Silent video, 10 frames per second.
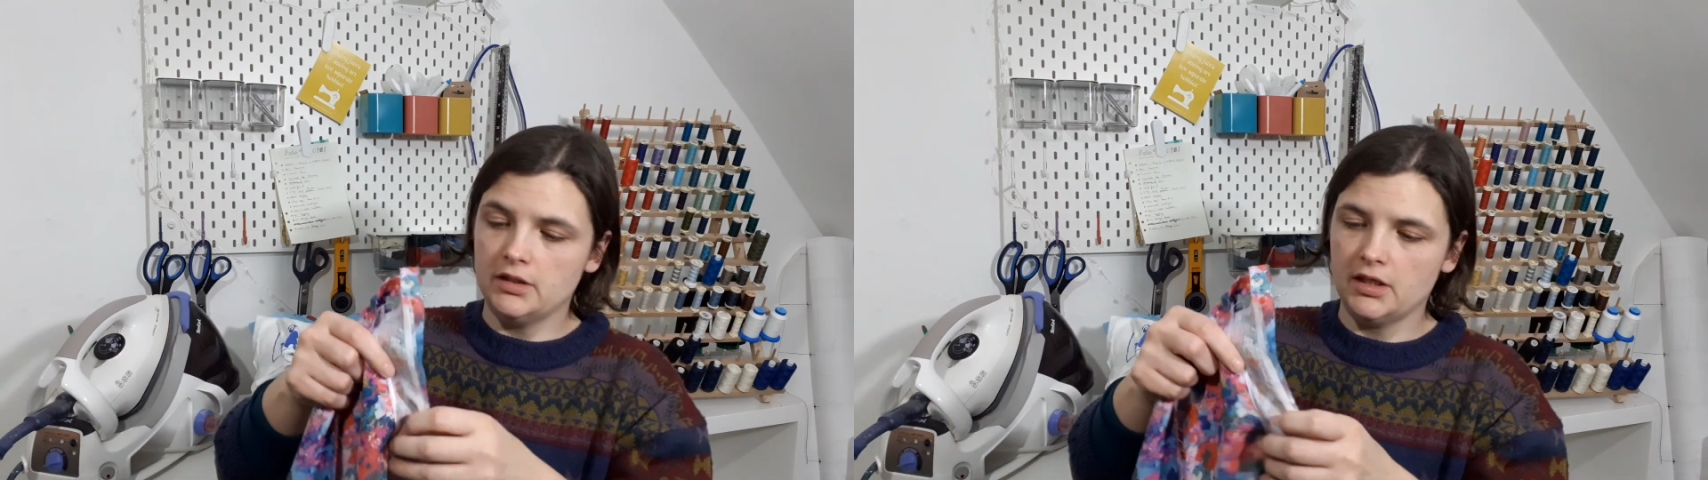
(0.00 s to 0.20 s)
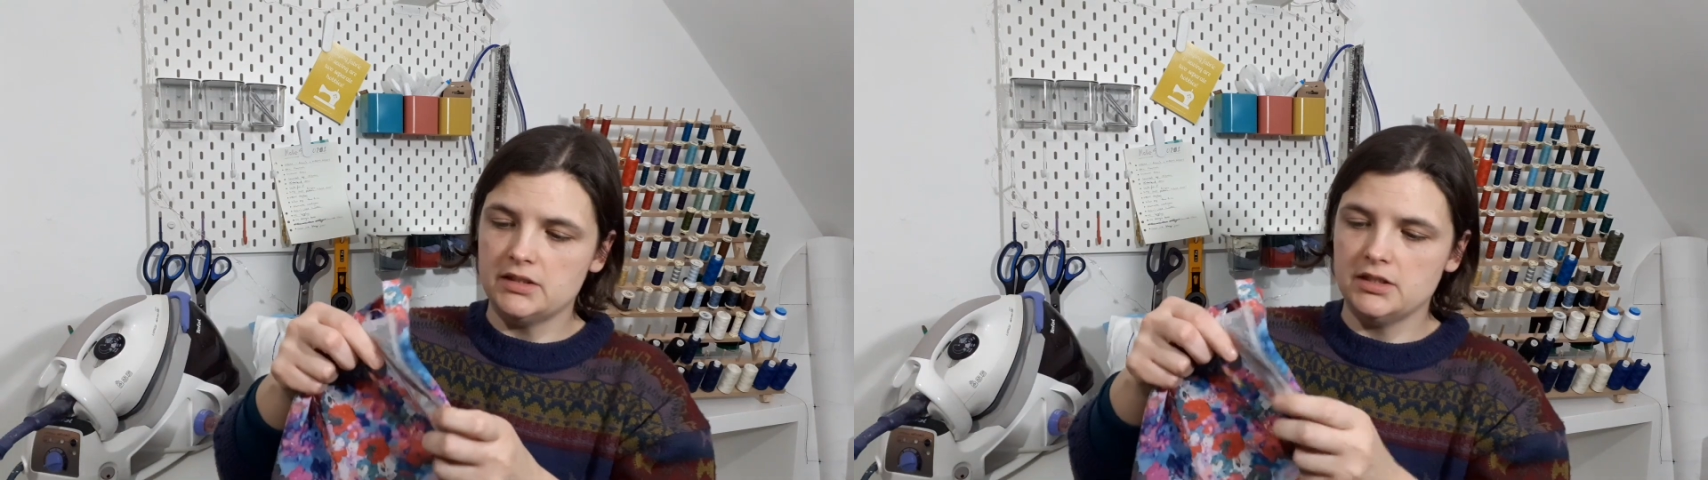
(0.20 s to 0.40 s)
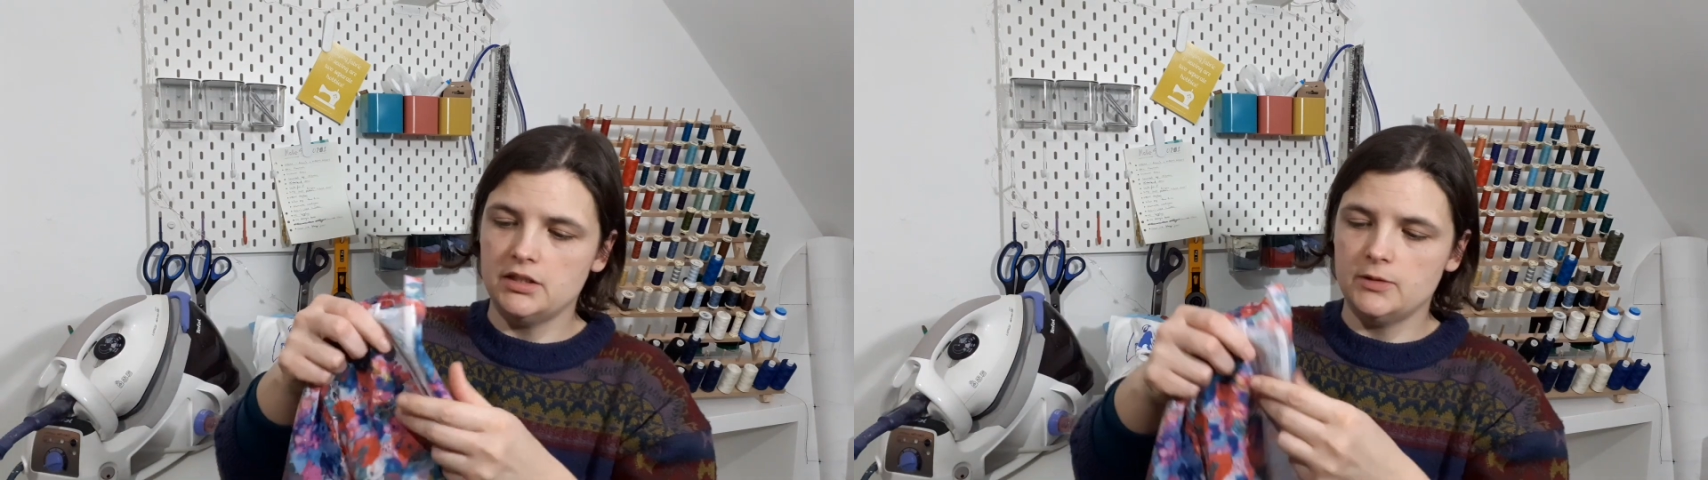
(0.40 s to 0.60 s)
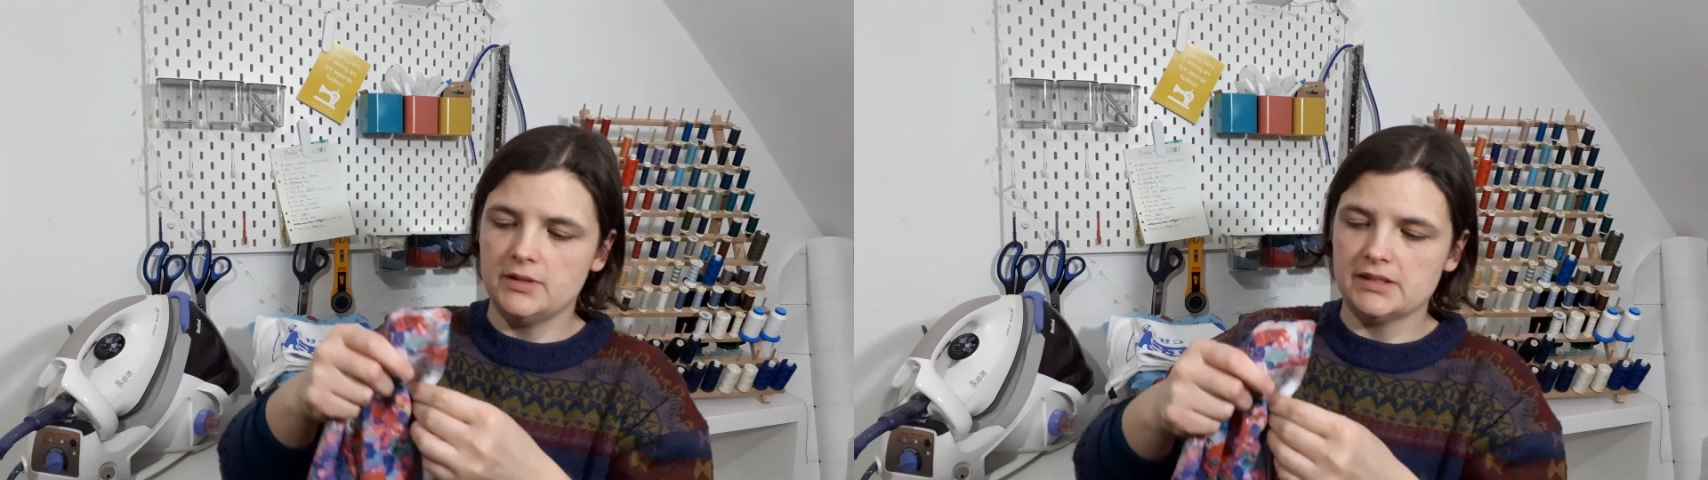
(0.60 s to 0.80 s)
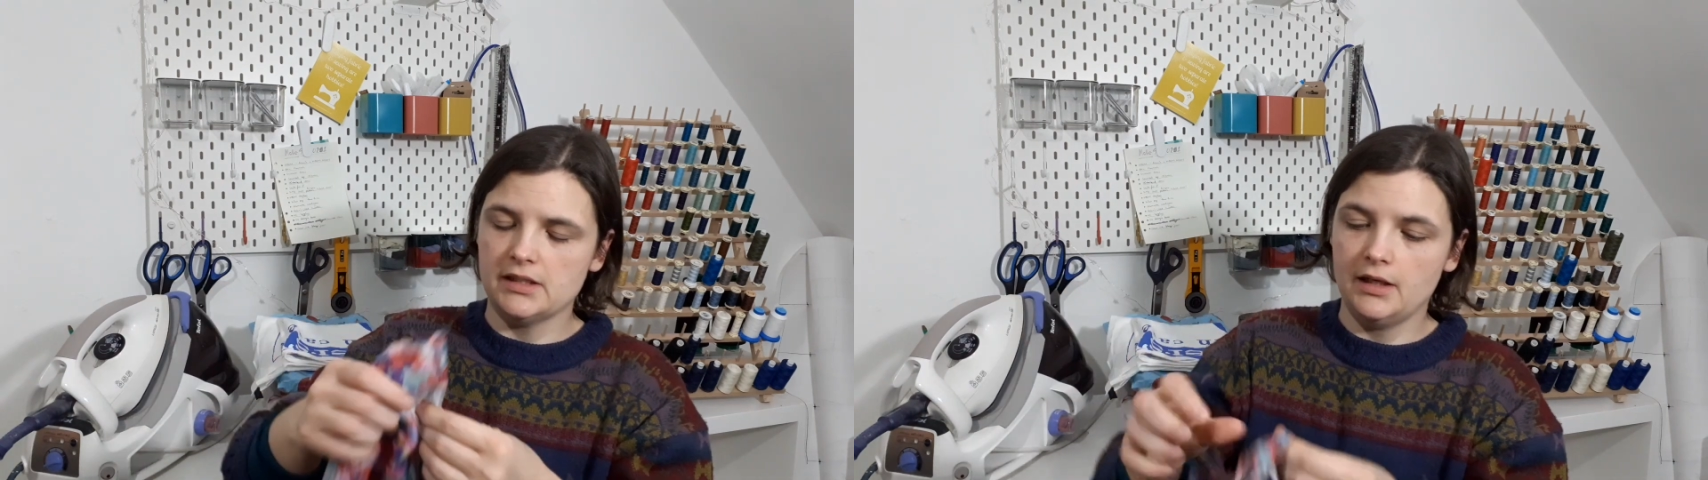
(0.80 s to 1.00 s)

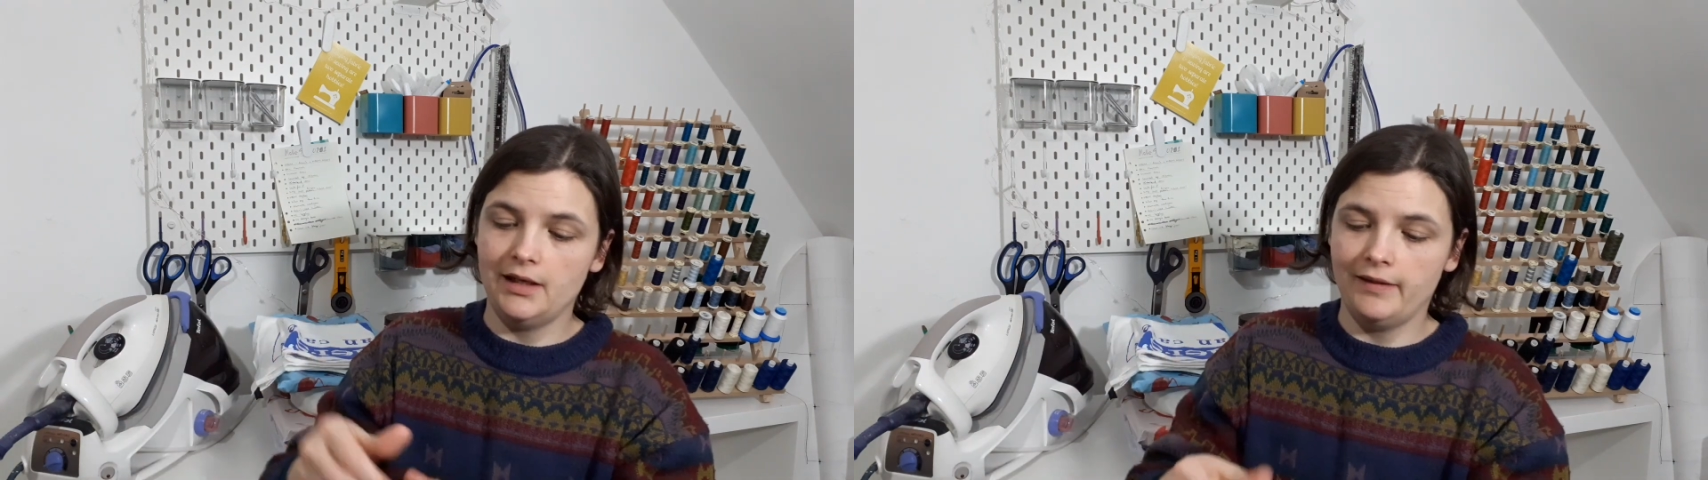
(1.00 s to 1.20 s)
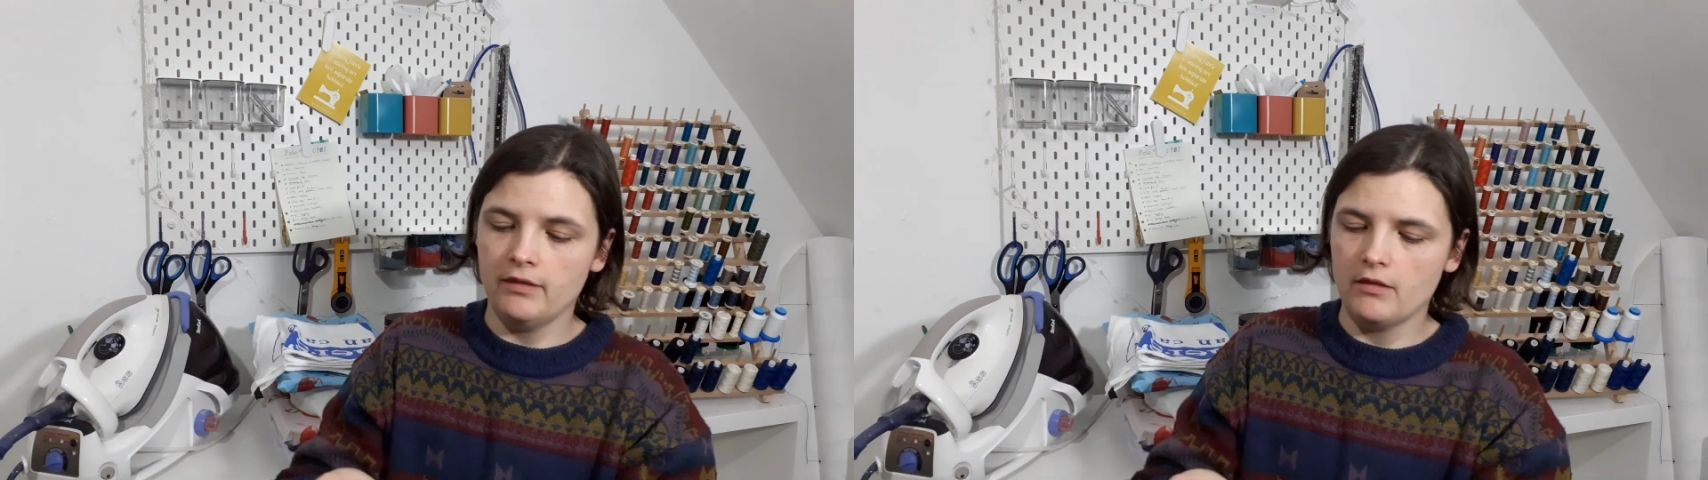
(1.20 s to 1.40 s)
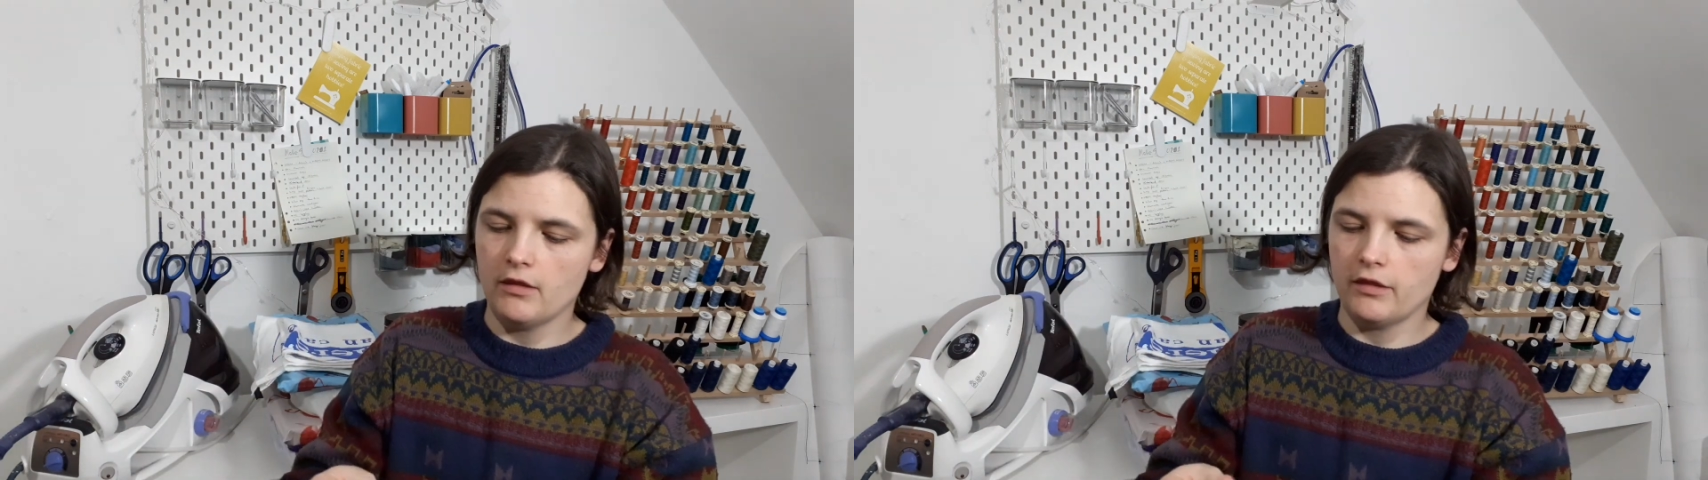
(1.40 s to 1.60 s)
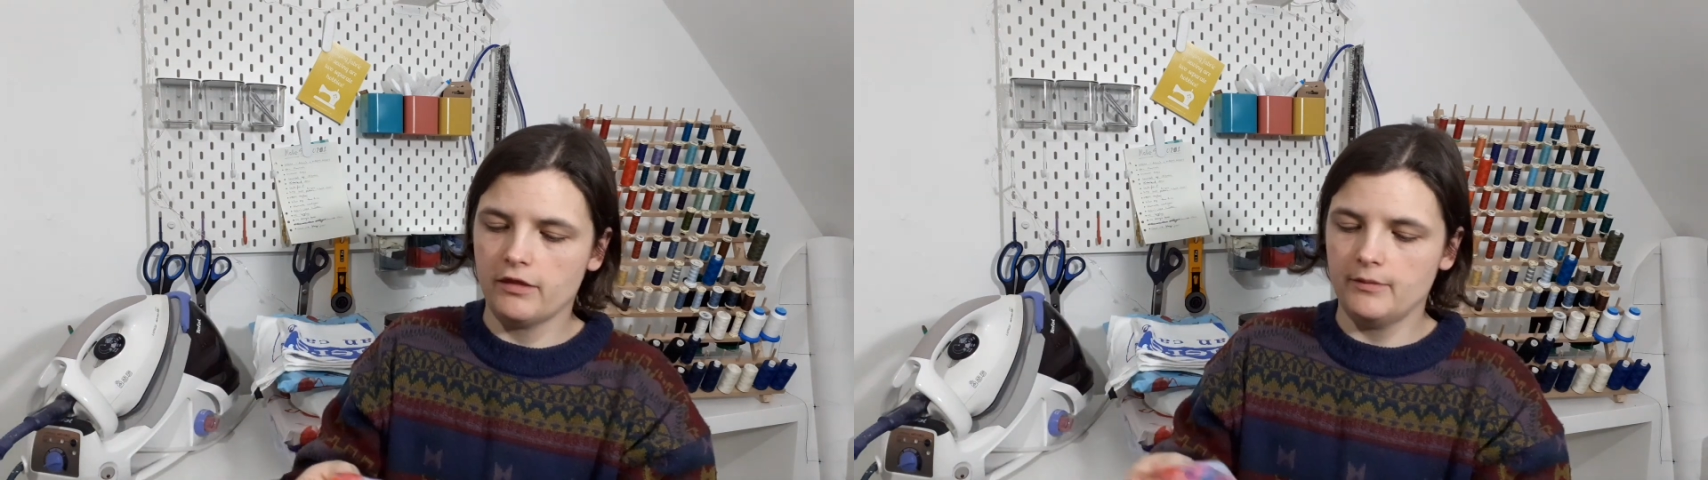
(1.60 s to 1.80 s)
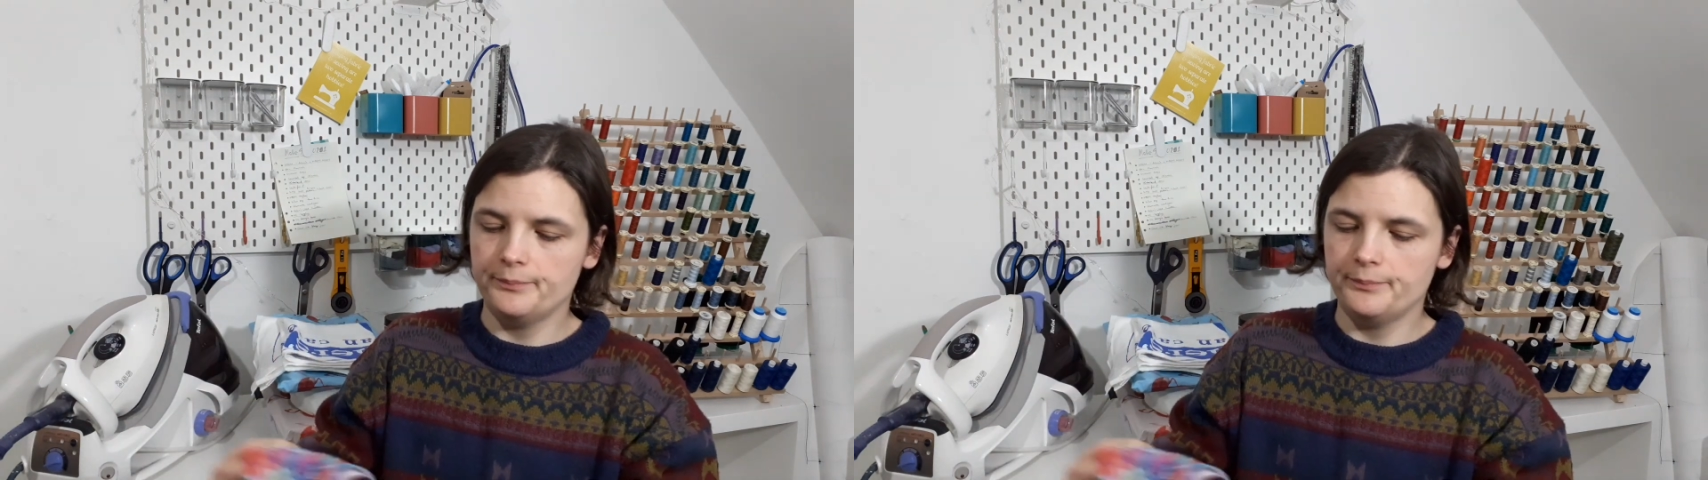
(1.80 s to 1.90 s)
continuous length.